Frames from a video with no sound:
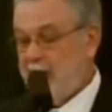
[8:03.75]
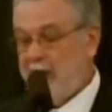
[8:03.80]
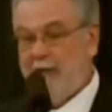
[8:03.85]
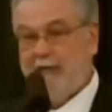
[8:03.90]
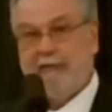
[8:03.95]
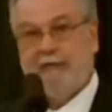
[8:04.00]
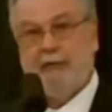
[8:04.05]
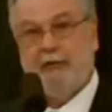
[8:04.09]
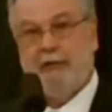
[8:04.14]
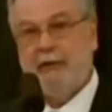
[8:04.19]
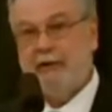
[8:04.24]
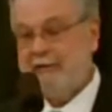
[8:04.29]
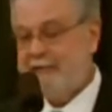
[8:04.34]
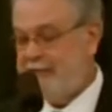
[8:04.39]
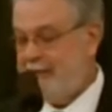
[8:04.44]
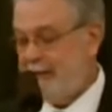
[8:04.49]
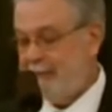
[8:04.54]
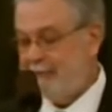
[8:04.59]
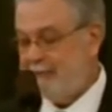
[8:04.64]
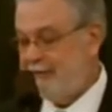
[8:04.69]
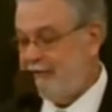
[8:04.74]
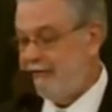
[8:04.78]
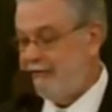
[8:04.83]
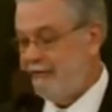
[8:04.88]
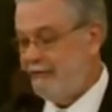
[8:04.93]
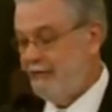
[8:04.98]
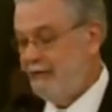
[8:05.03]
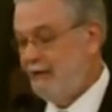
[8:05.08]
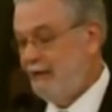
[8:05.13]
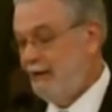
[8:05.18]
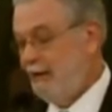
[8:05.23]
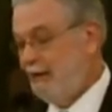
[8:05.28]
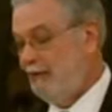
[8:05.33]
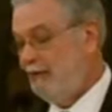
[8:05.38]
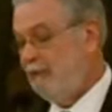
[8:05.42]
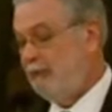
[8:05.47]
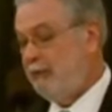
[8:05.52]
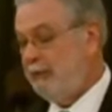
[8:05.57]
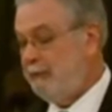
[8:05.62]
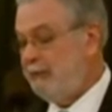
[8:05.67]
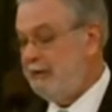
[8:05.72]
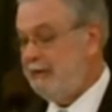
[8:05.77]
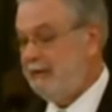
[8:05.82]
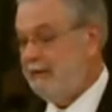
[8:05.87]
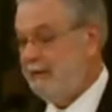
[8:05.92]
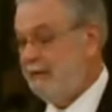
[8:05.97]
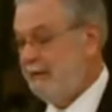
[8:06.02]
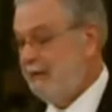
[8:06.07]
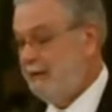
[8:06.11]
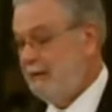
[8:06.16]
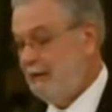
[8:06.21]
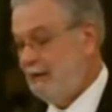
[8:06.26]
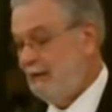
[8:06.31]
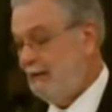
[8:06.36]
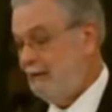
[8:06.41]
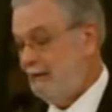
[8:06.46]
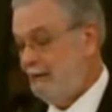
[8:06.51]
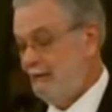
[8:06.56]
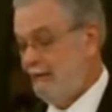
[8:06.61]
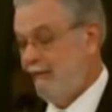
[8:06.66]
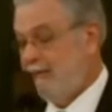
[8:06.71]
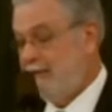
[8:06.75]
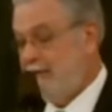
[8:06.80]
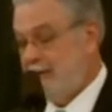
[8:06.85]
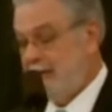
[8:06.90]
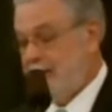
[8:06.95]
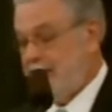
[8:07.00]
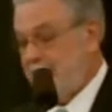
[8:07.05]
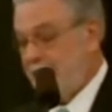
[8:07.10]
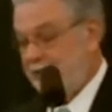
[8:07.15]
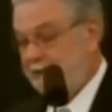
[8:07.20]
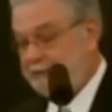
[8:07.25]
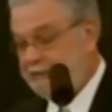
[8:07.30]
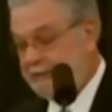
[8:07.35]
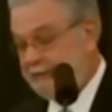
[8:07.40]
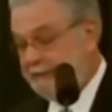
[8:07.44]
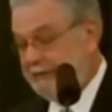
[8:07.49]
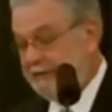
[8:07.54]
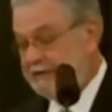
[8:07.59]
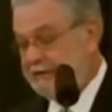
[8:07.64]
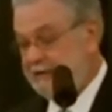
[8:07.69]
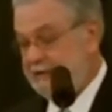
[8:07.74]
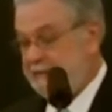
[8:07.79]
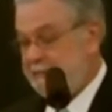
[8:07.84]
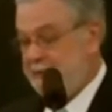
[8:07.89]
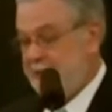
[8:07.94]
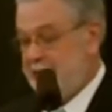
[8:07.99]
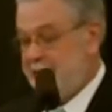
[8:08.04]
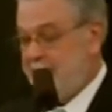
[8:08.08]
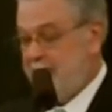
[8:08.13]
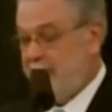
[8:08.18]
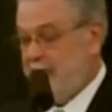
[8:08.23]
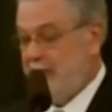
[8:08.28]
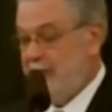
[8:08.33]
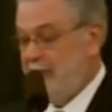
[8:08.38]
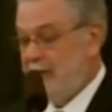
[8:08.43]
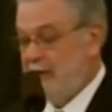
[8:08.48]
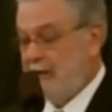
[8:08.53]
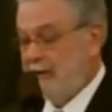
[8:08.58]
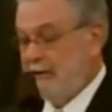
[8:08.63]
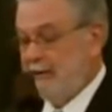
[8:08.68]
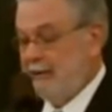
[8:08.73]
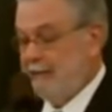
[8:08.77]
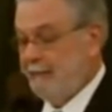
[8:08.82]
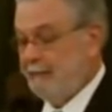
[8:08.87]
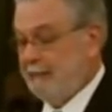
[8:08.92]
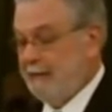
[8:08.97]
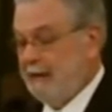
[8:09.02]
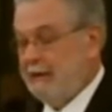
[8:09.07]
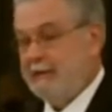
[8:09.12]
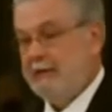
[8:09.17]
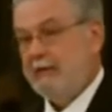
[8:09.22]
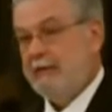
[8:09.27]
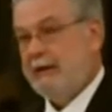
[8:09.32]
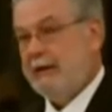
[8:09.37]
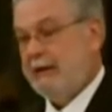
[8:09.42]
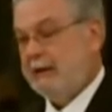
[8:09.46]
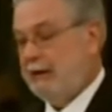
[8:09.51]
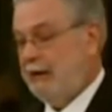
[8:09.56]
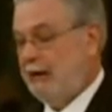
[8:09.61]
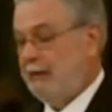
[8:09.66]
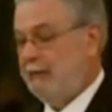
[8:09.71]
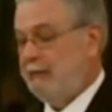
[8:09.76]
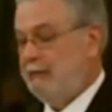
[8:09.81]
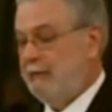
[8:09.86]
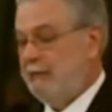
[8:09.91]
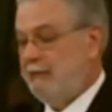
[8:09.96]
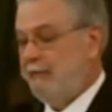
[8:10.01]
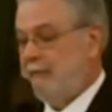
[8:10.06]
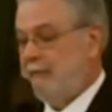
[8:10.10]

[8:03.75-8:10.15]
our full acceptance of women and LGBT people. They're in